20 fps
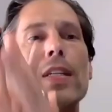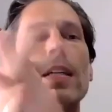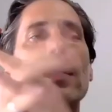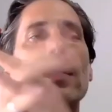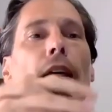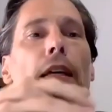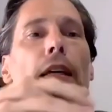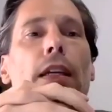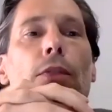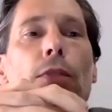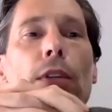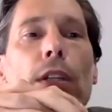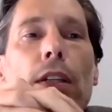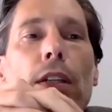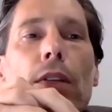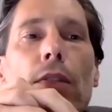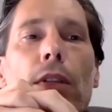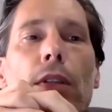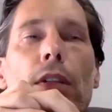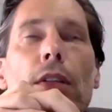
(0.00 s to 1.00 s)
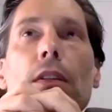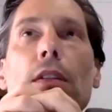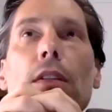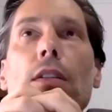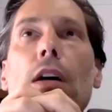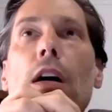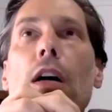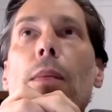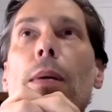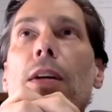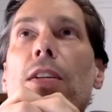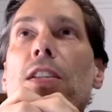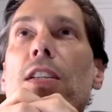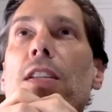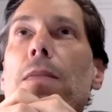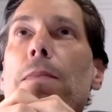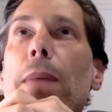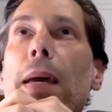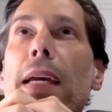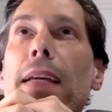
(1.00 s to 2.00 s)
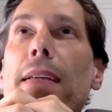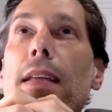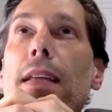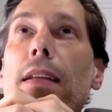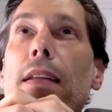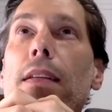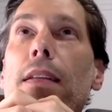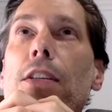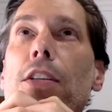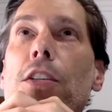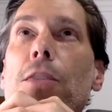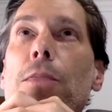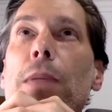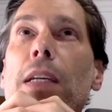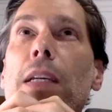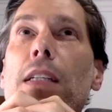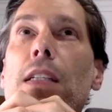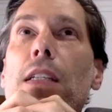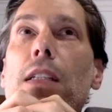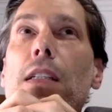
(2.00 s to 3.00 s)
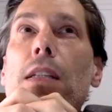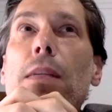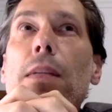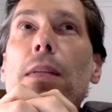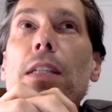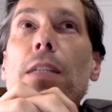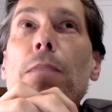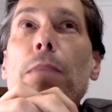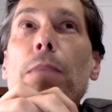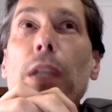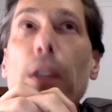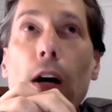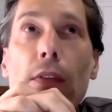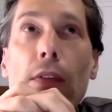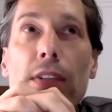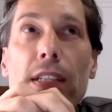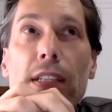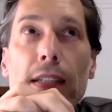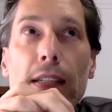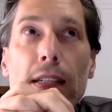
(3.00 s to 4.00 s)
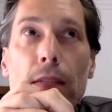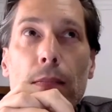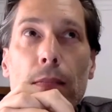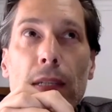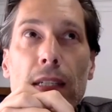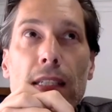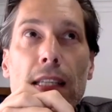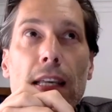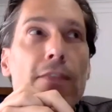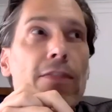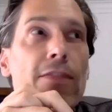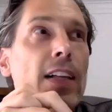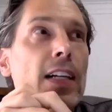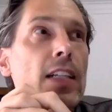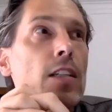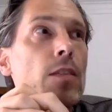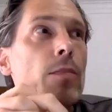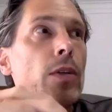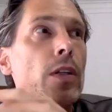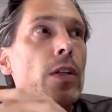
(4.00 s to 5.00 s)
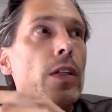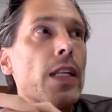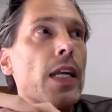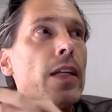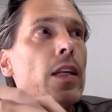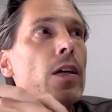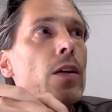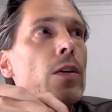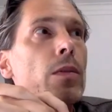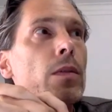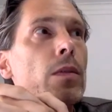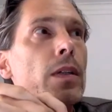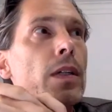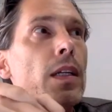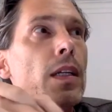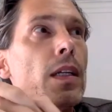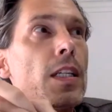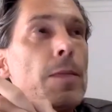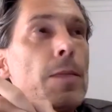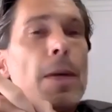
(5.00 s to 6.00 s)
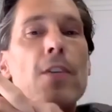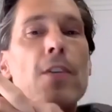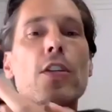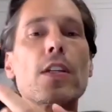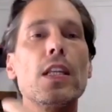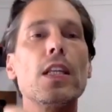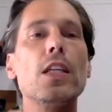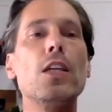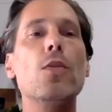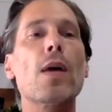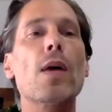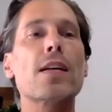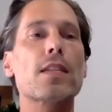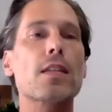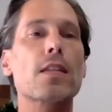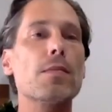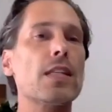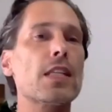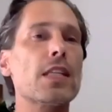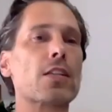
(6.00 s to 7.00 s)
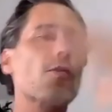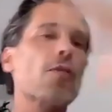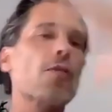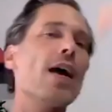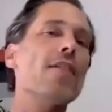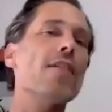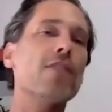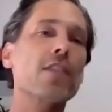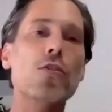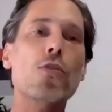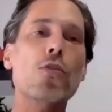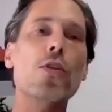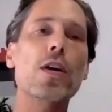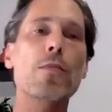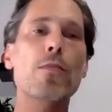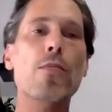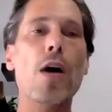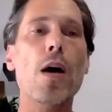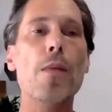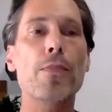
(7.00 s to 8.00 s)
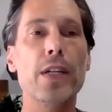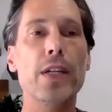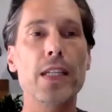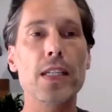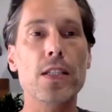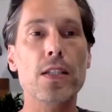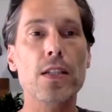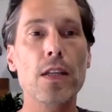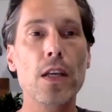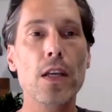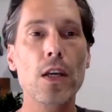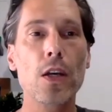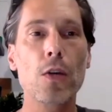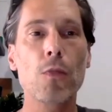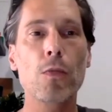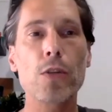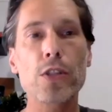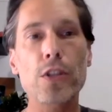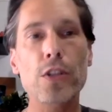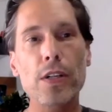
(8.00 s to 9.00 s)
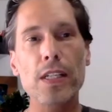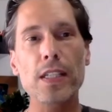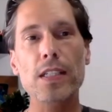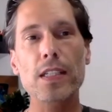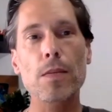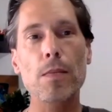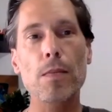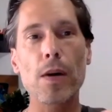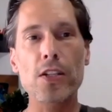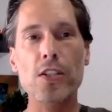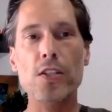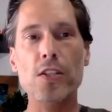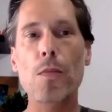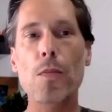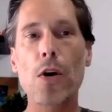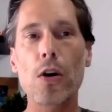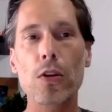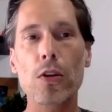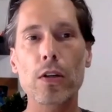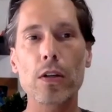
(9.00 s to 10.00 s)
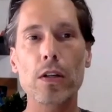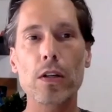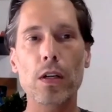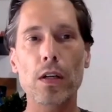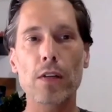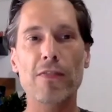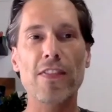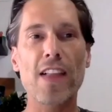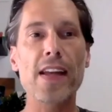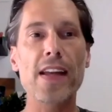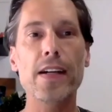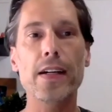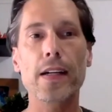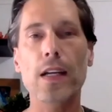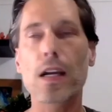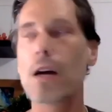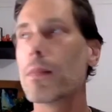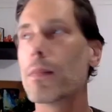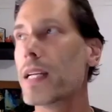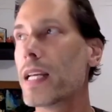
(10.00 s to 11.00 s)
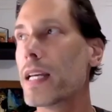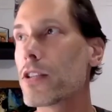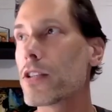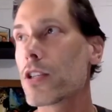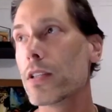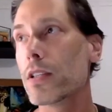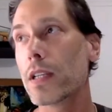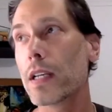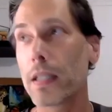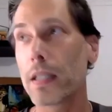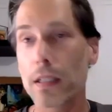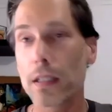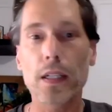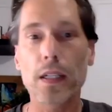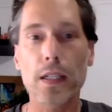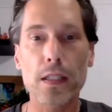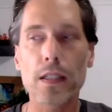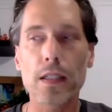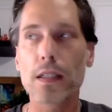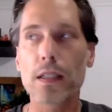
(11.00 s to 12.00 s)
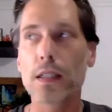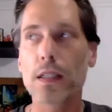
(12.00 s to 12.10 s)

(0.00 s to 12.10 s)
like when you talk about space, just because it's something's bigger, obviously, doesn't mean it's that flexible. And I know, especially in the US, some of these grand Victorian properties were turned into much smaller flatted accommodation, like the